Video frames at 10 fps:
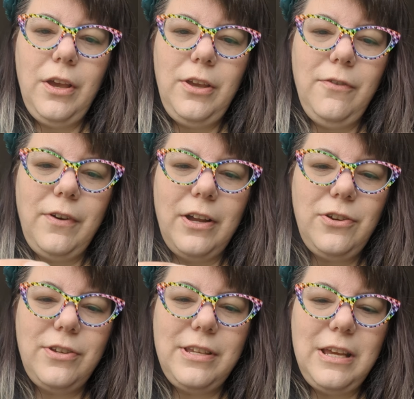you've got
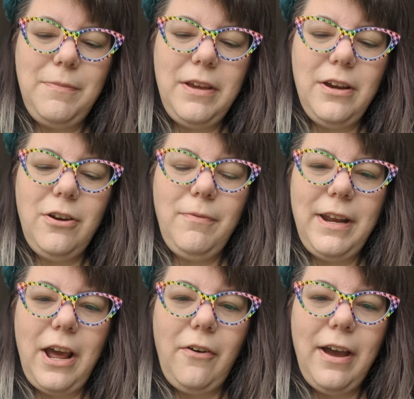your seam here. We
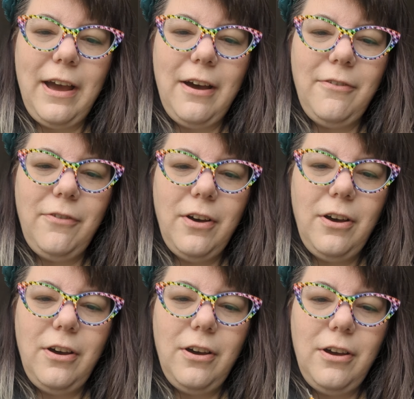now have,
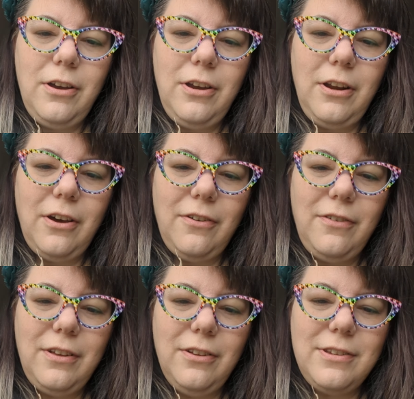you know,
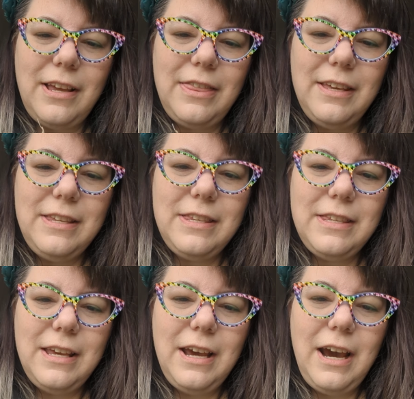it looks like this
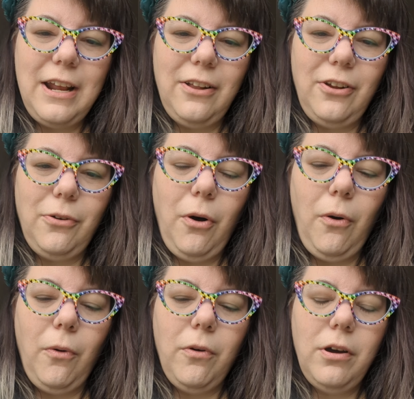and a little
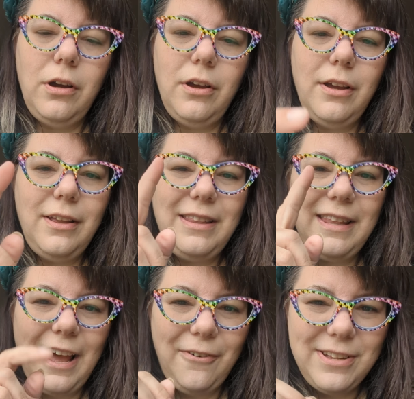hole.
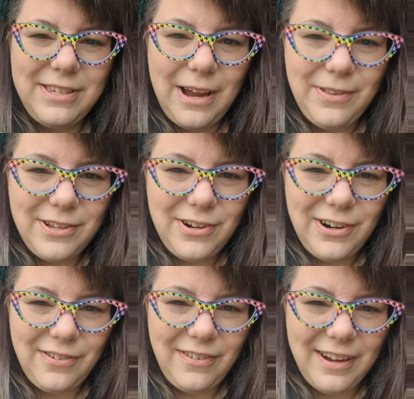Now it's time to
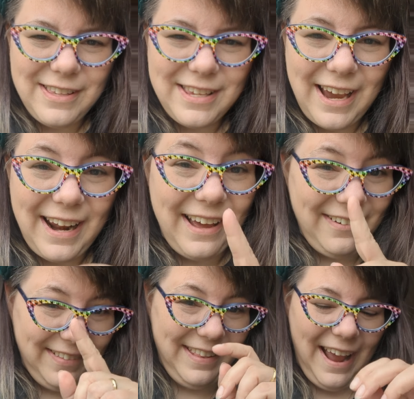turn it right side
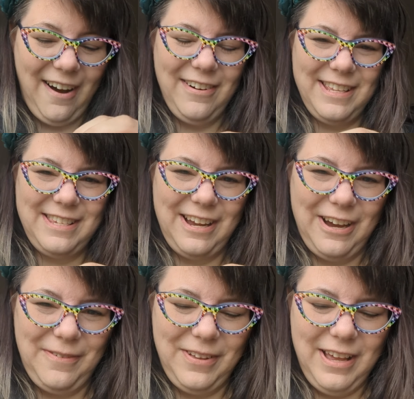out. Now it's
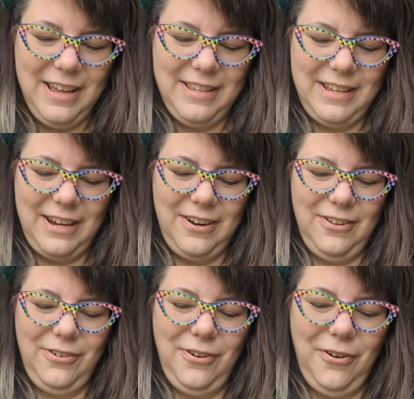time. Take your
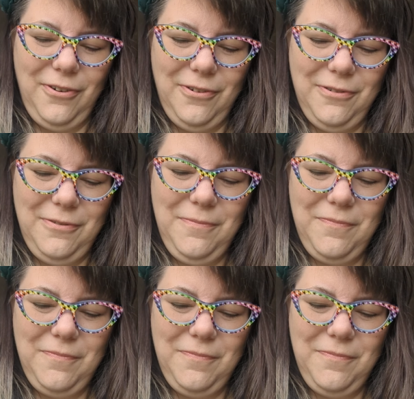little hole